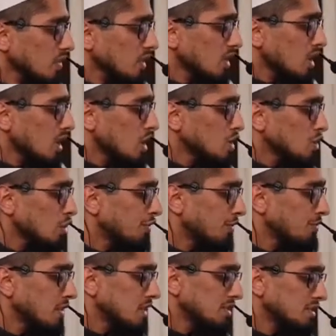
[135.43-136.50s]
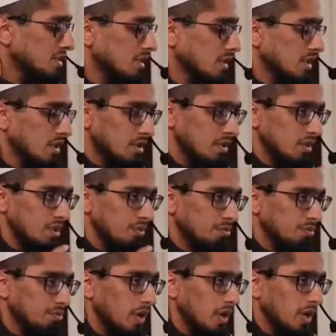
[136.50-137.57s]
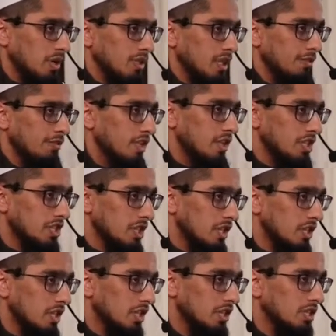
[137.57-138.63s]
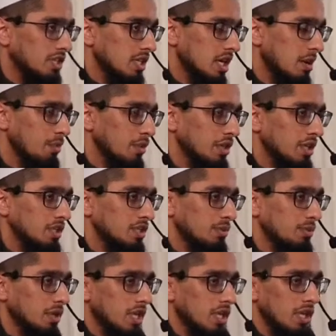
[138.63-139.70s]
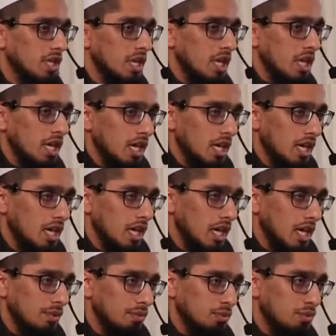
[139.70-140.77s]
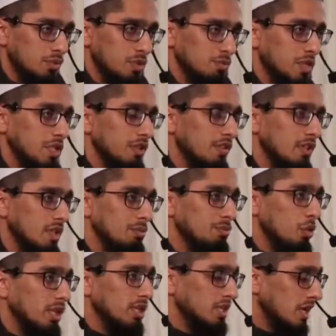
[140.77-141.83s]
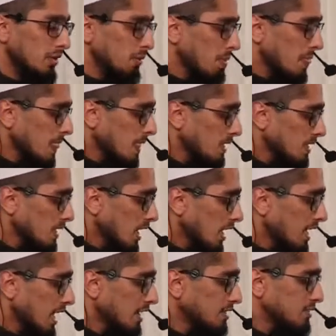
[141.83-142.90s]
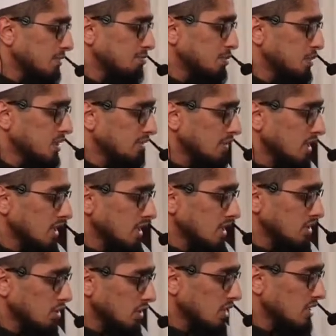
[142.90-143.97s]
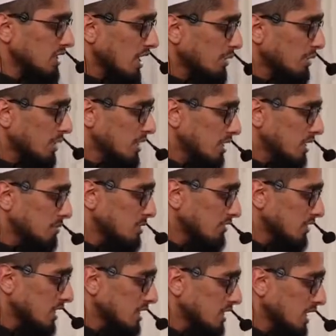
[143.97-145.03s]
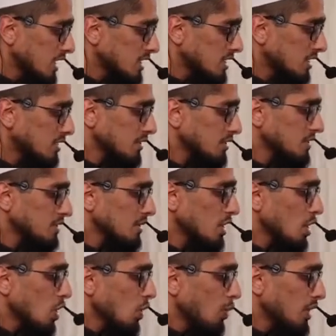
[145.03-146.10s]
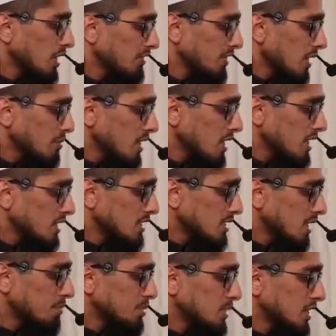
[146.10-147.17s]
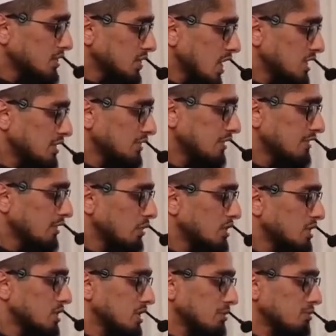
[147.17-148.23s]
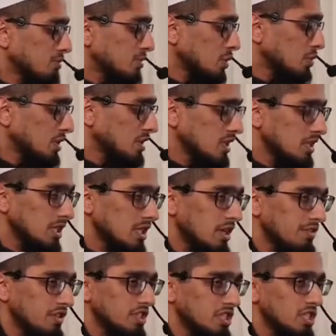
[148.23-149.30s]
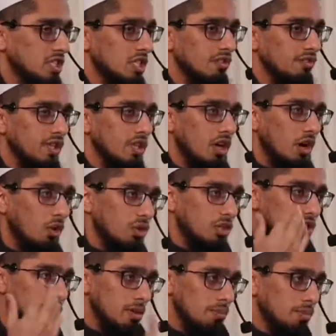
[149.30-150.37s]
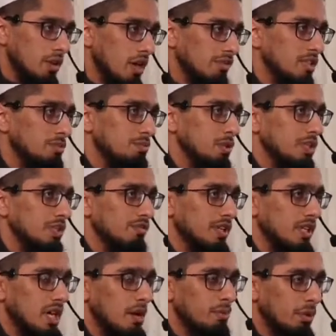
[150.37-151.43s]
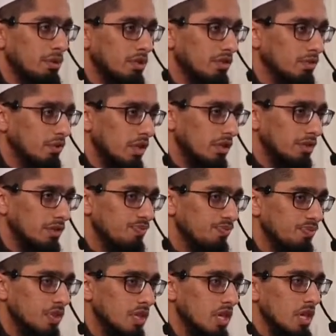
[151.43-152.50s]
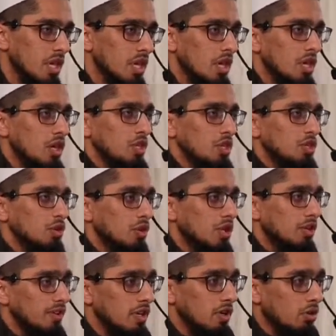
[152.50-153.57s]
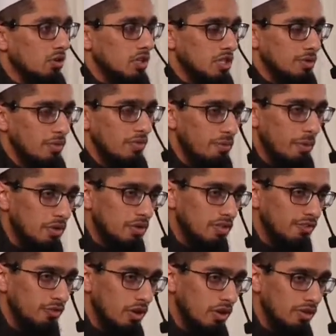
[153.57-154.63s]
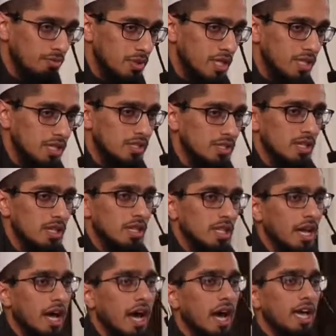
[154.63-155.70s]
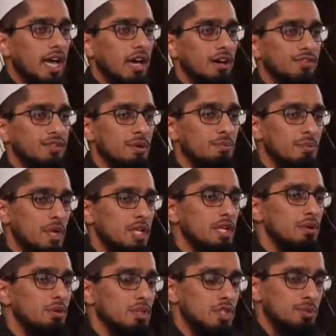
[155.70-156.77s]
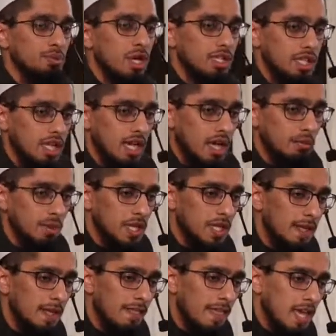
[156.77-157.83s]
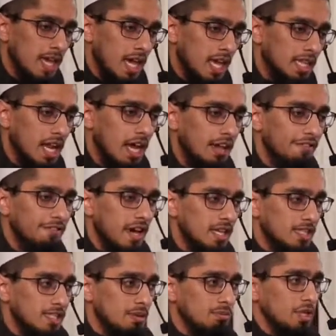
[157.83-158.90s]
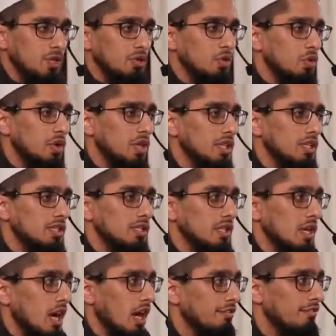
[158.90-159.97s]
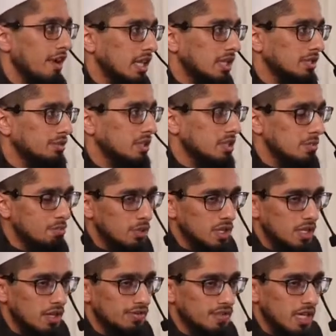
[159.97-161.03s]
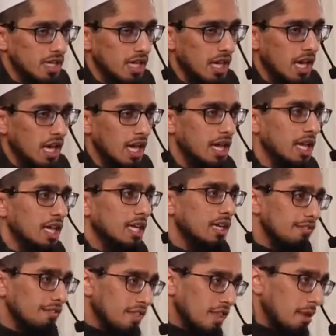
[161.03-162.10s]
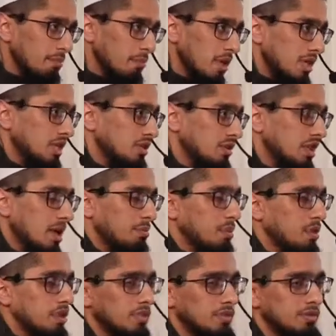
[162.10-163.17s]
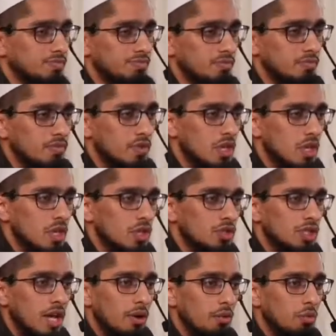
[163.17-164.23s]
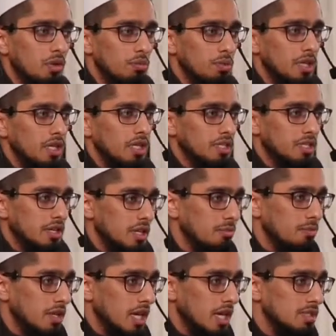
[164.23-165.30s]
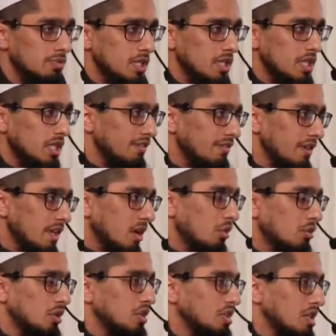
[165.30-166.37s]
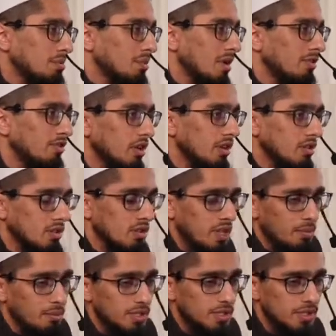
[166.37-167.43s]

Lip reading: So from this definition, there's a couple things that we can specifically point out. And I specifically took these out in terms of integrals. One of them is complete transfer of ownership. So we see in the definition, giving ownership of a specific amount of wealth. So giving ownership of amount of wealth means that I have some money, which is my zakah money, and then I find somebody who is a valid recipient of zakah, and I give that money to that person. So that will be termed as me giving ownership of wealth to that person.